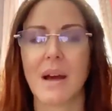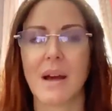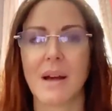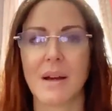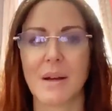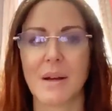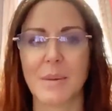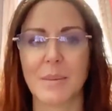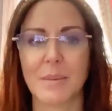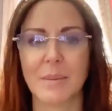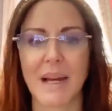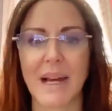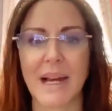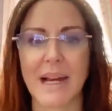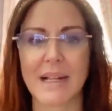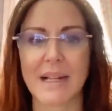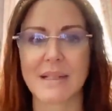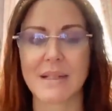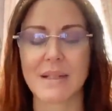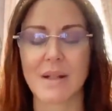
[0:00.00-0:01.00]

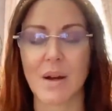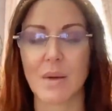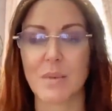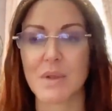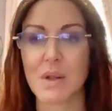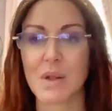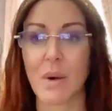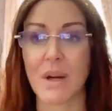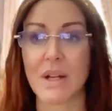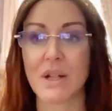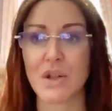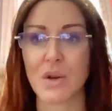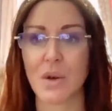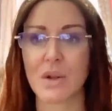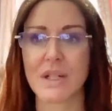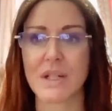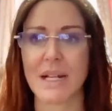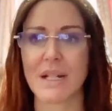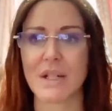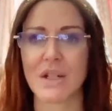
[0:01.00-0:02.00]
And I was quite
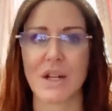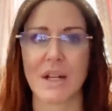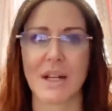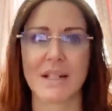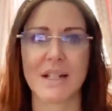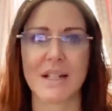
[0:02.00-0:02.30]
shocked, actually.